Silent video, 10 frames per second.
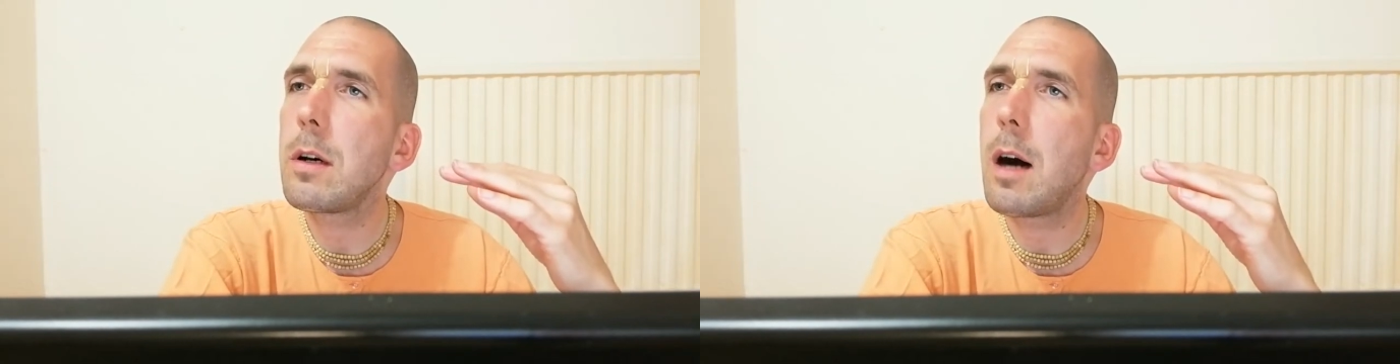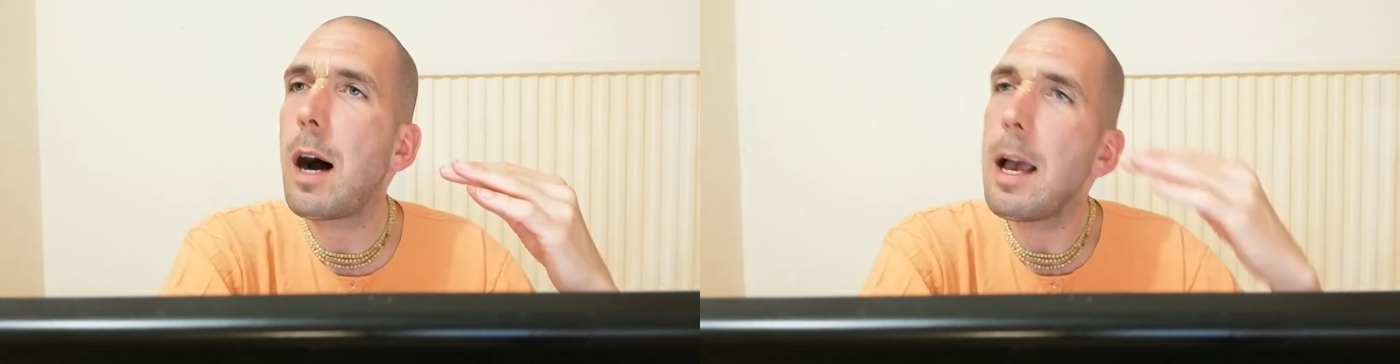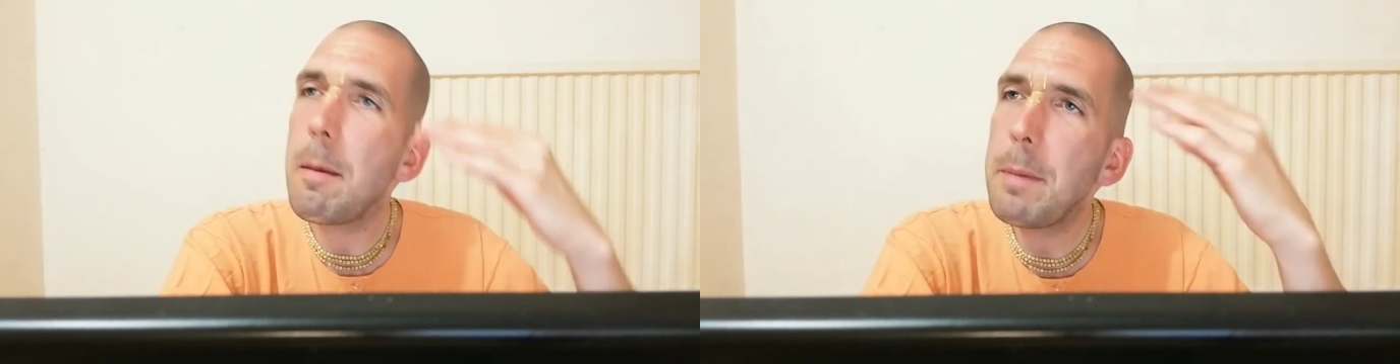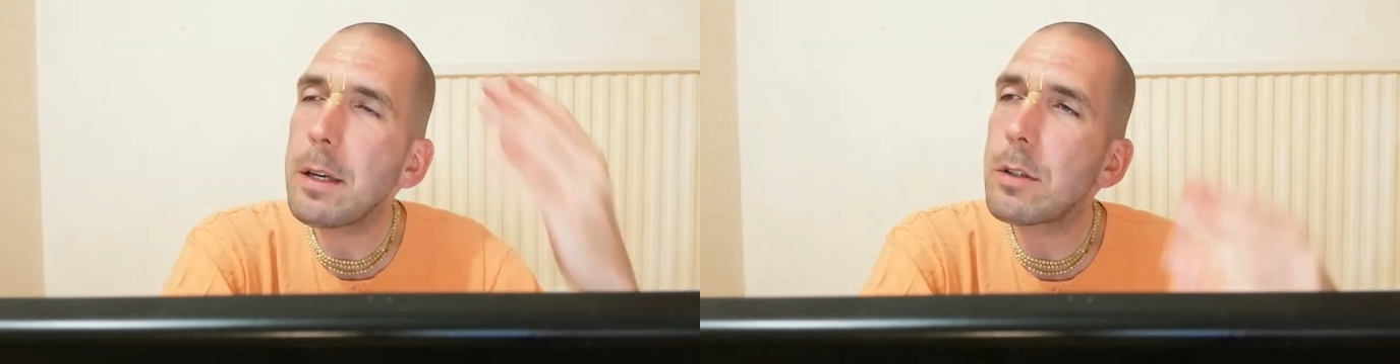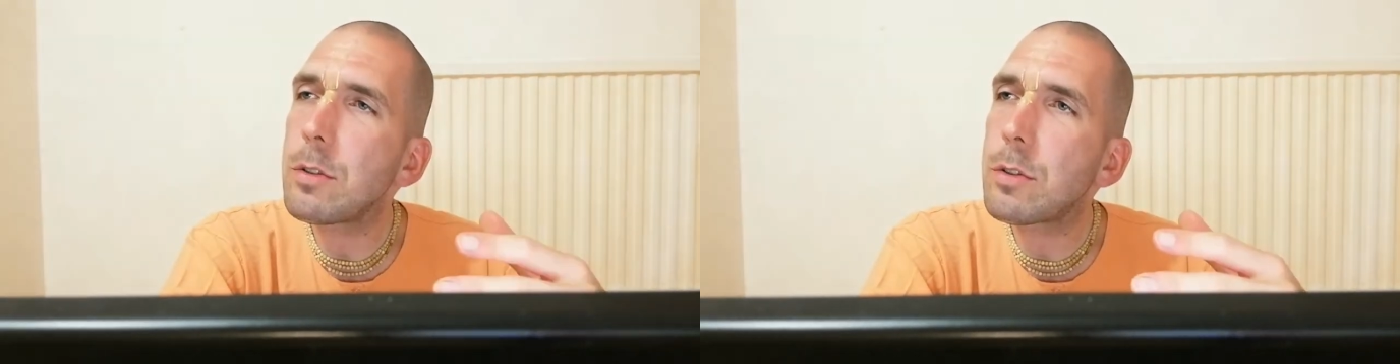I am being
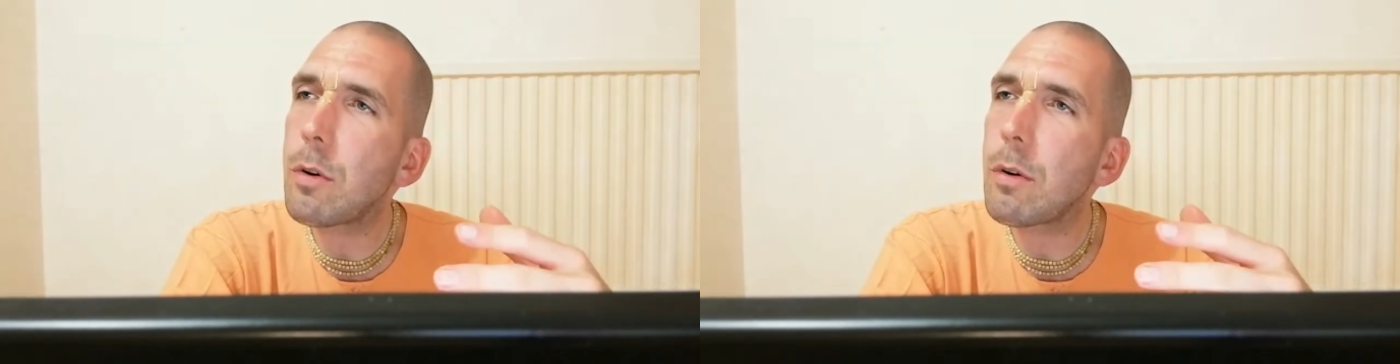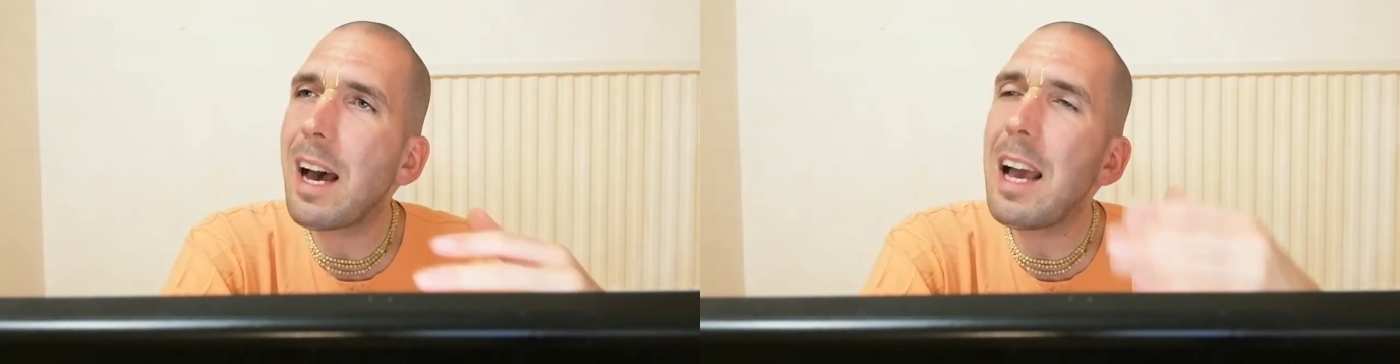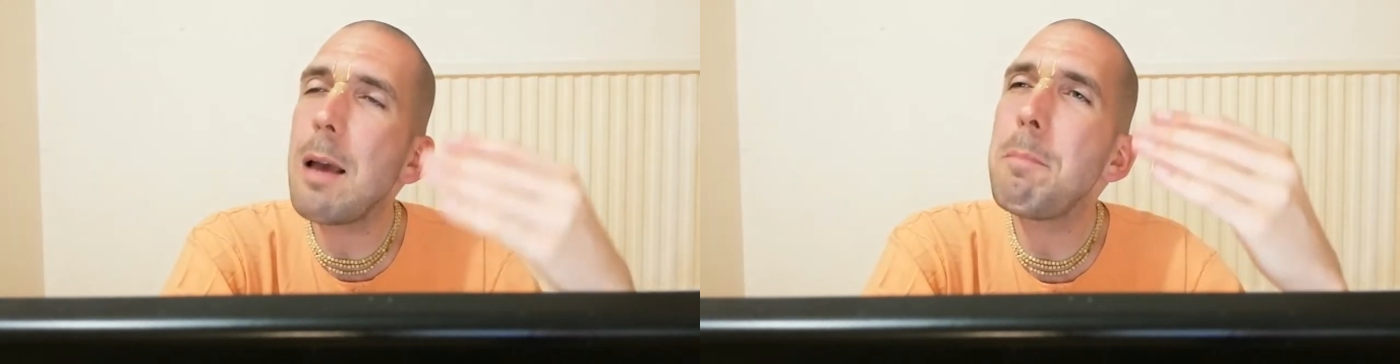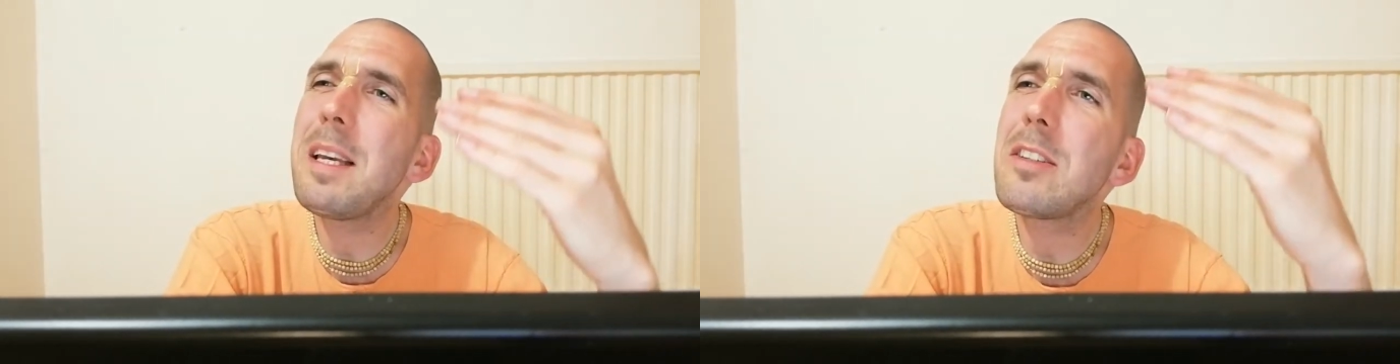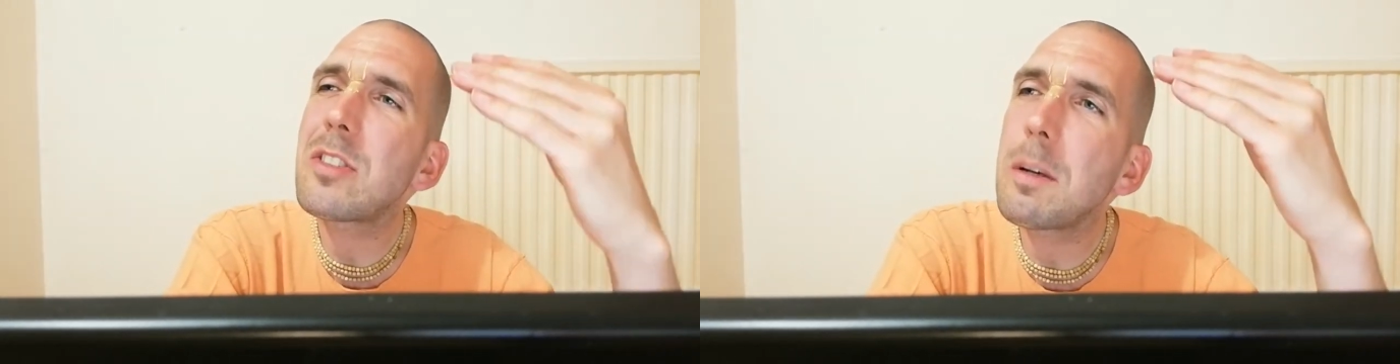controlled. I am
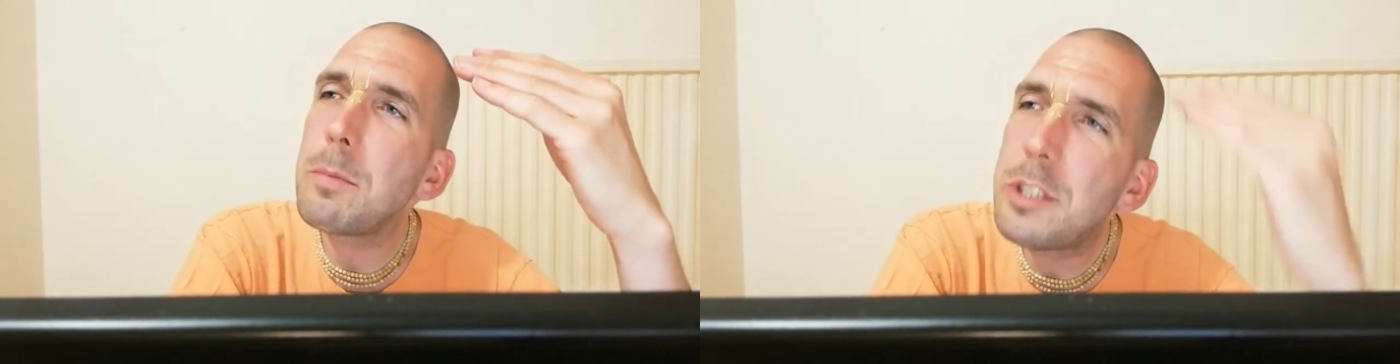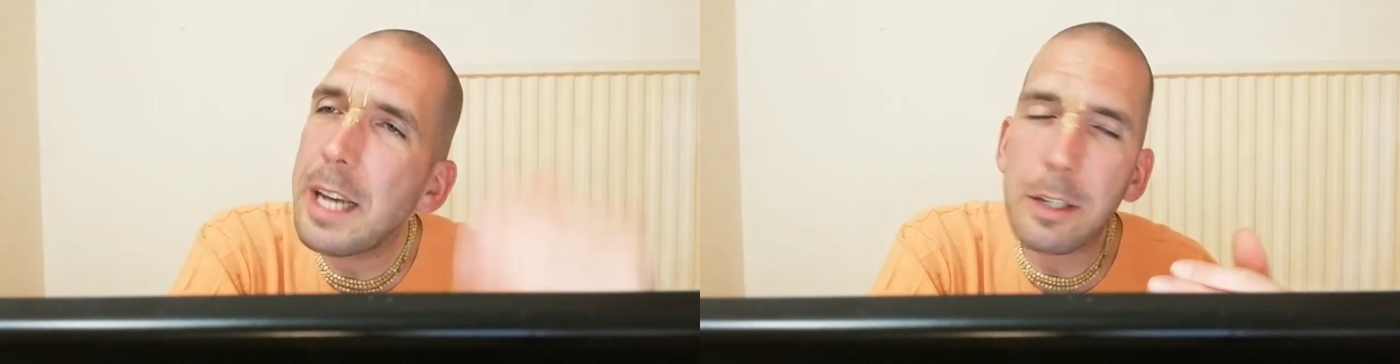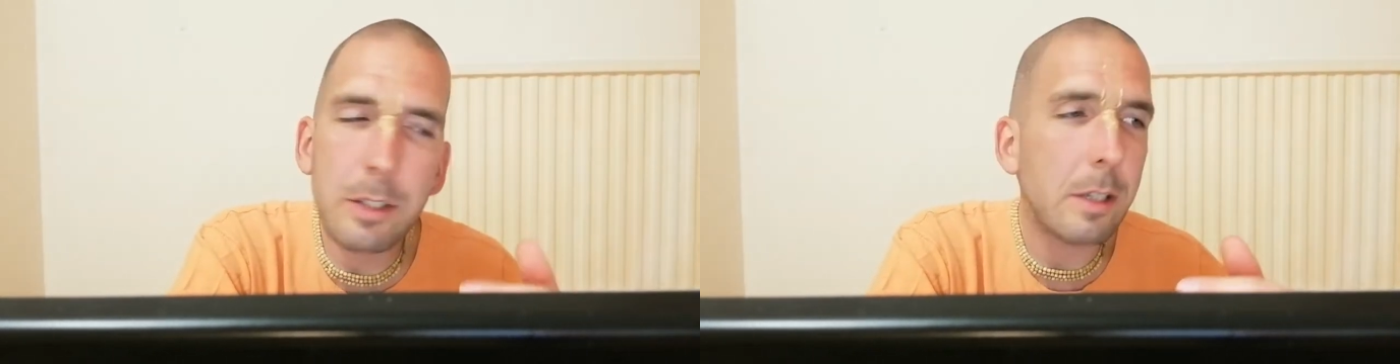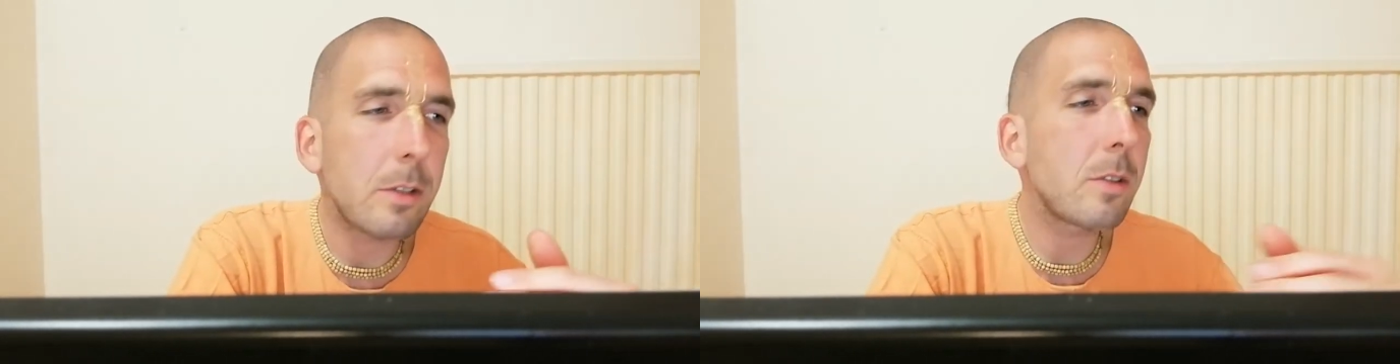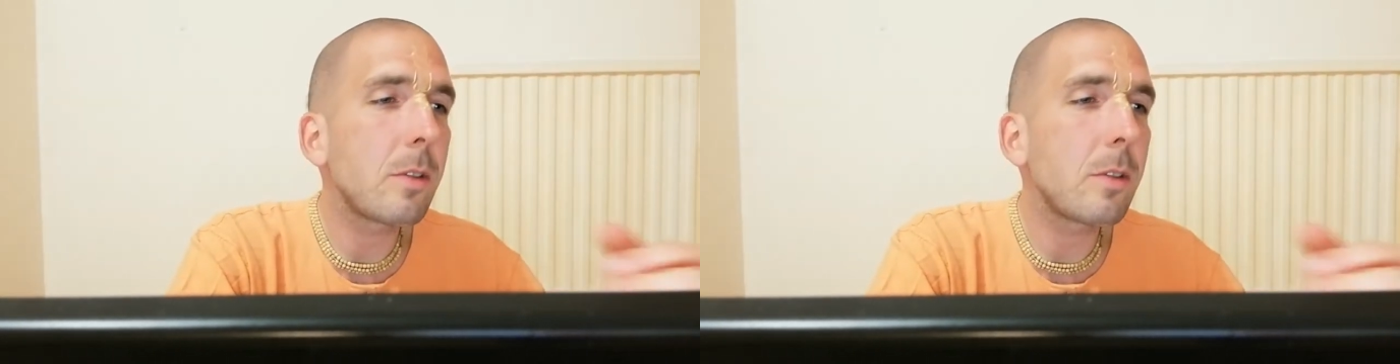being subjected